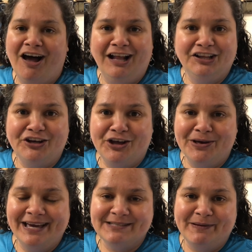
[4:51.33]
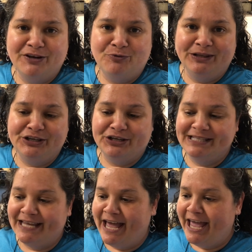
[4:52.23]
All in all, it has been a really
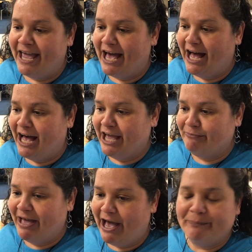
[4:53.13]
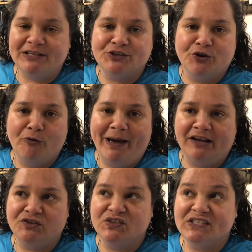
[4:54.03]
good day. I'm happy to go
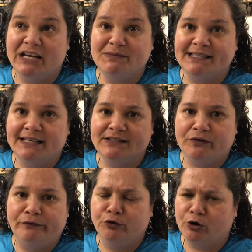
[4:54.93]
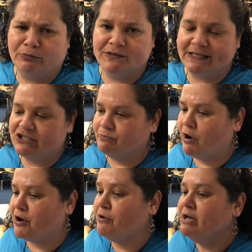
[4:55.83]
back to some sense of normalcy
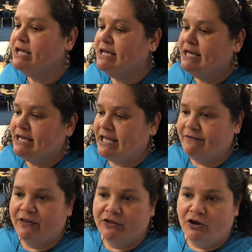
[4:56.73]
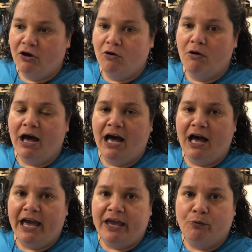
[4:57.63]
tomorrow, even though
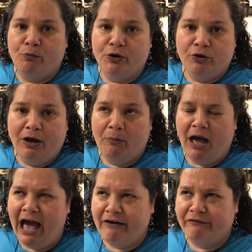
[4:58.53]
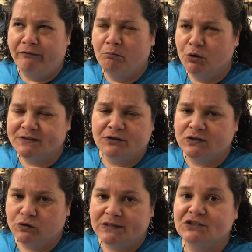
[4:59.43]
I will have most of the
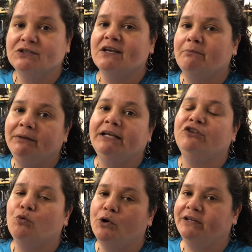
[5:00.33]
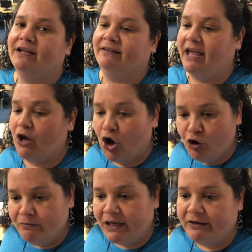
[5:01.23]
students just complete the work that they
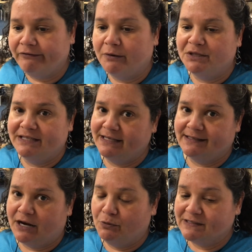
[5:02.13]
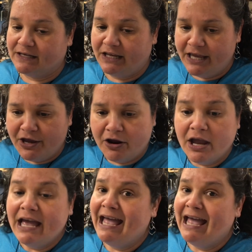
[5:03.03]
owe me from the days that I wasn't here